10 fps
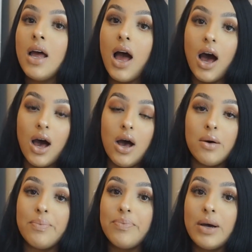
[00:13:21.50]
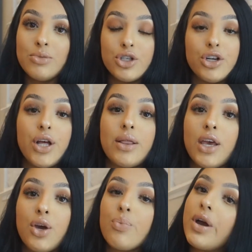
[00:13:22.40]
I'm sure that they
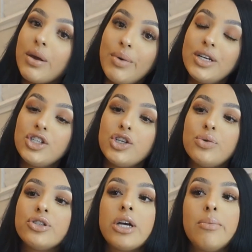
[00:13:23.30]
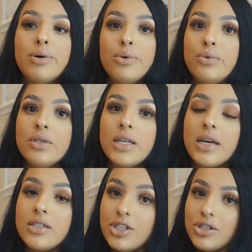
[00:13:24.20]
can recommend you shampoos
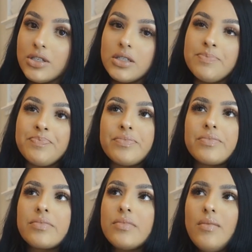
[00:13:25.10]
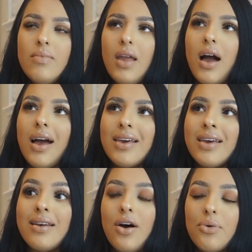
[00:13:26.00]
that just, I
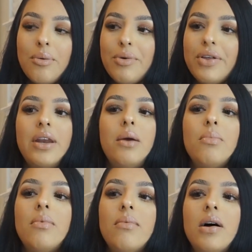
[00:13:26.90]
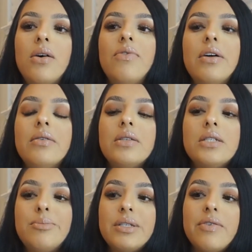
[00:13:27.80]
cannot remember the name of it
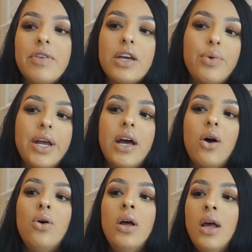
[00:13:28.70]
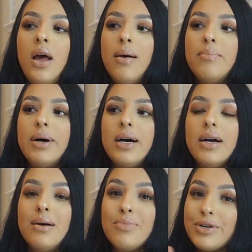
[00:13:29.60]
specifically right now, but
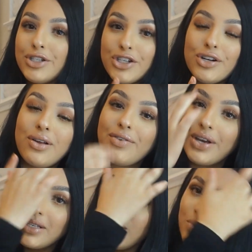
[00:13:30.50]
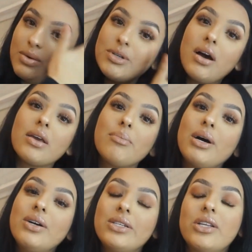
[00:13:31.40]
I'm pretty sure a lot of you guys know what I'm talking
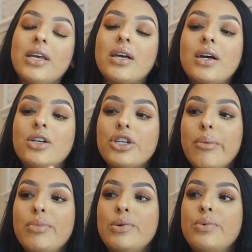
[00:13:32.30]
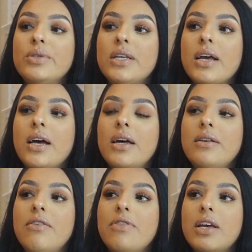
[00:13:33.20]
about. It's like shampoos that kind
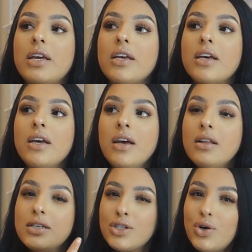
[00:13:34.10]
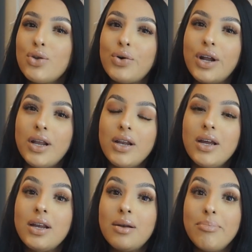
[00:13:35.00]
of like discoloran
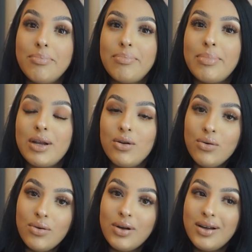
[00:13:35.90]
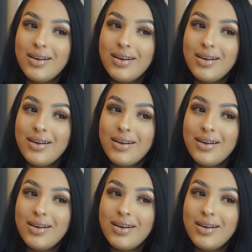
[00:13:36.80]
el pelo.